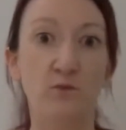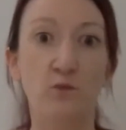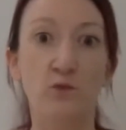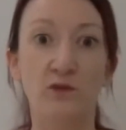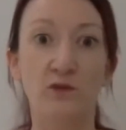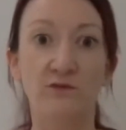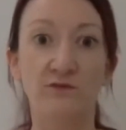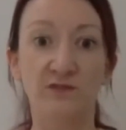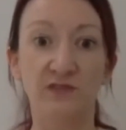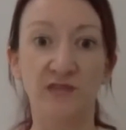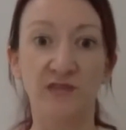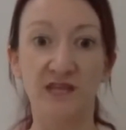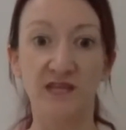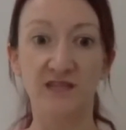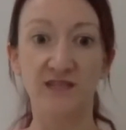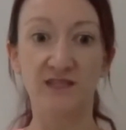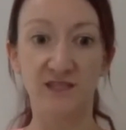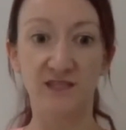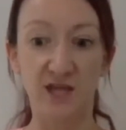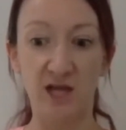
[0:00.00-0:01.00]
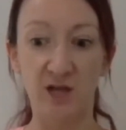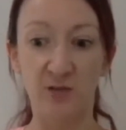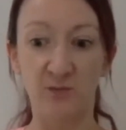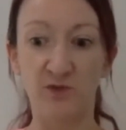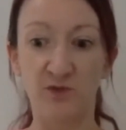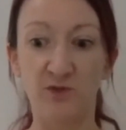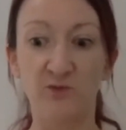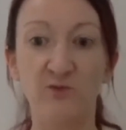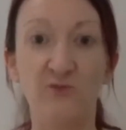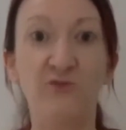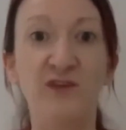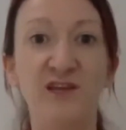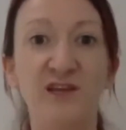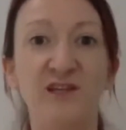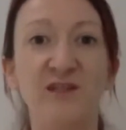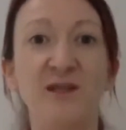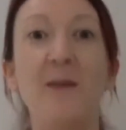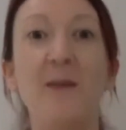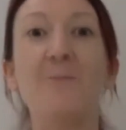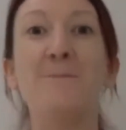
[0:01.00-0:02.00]
wonderful things to help you
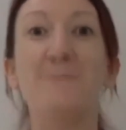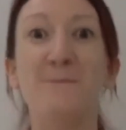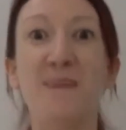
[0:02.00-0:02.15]
feel